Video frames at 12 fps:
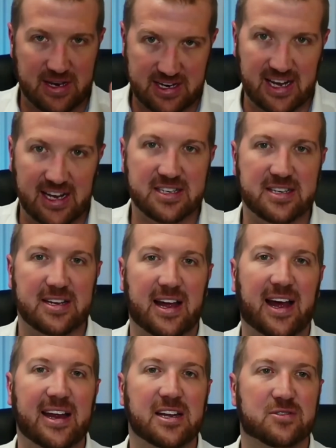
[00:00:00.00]
yes,
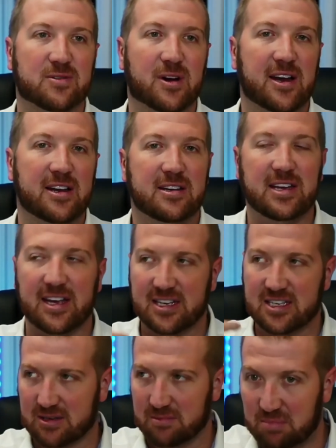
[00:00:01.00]
A is right,
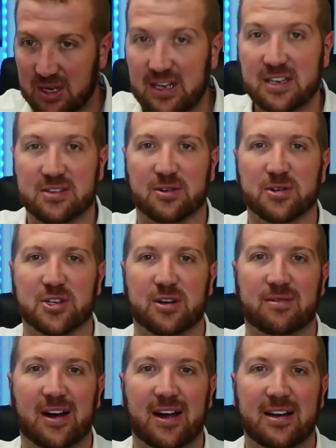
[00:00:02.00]
yes, B is also
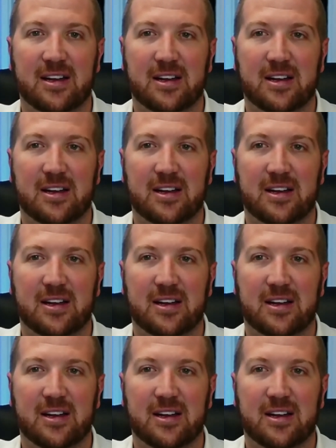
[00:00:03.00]
right,